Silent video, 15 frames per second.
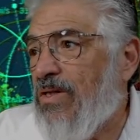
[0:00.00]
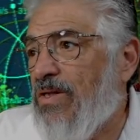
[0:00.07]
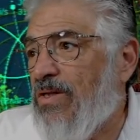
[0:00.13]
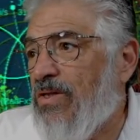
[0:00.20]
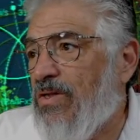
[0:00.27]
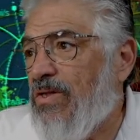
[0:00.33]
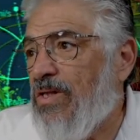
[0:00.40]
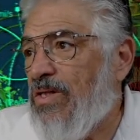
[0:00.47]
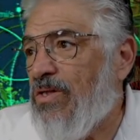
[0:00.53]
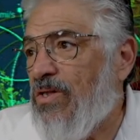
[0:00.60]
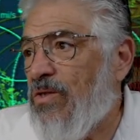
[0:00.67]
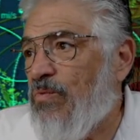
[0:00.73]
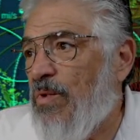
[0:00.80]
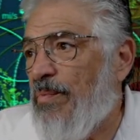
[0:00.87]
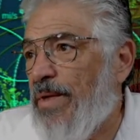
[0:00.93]

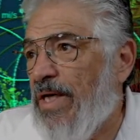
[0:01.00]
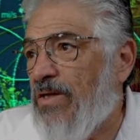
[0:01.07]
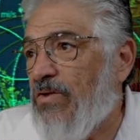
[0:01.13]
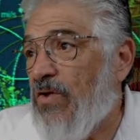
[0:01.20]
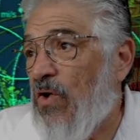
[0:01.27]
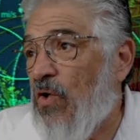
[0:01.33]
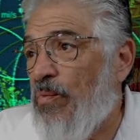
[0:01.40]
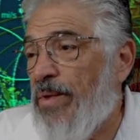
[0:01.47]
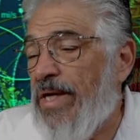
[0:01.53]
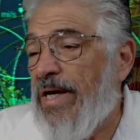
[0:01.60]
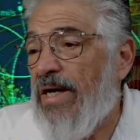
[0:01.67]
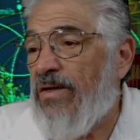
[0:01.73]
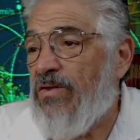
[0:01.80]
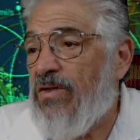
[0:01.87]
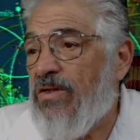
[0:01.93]
is what makes
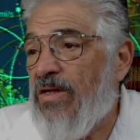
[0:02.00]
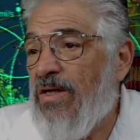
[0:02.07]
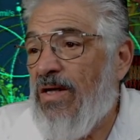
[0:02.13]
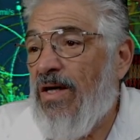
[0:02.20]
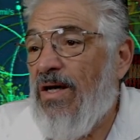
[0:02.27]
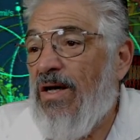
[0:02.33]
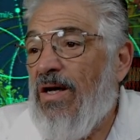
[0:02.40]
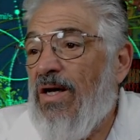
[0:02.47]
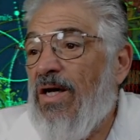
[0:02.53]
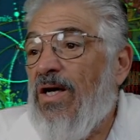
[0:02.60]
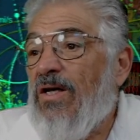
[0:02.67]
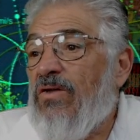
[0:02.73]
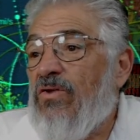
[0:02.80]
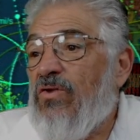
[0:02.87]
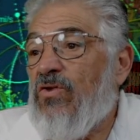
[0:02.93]
OBS
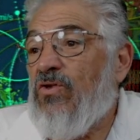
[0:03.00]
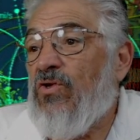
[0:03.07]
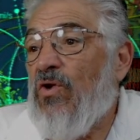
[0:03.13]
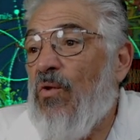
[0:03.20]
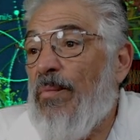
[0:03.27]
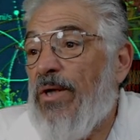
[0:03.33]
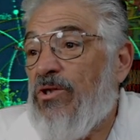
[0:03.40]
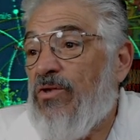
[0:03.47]
so much